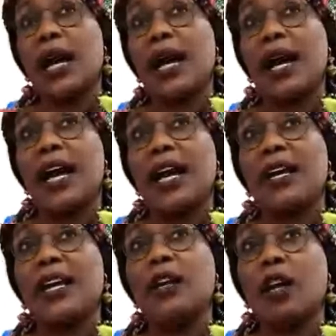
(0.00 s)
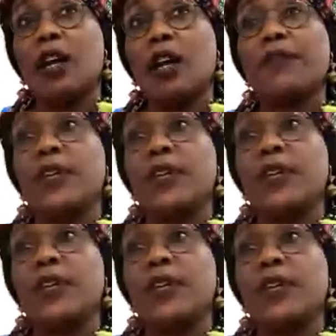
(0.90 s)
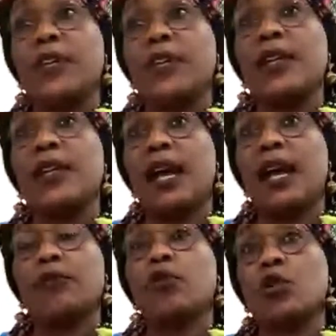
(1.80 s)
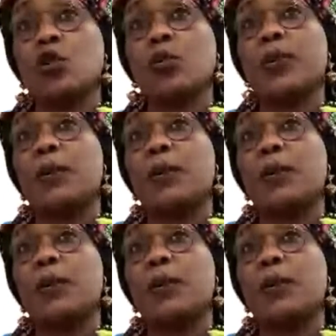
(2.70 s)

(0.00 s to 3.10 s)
A lot of it, you know, parents have a role to play.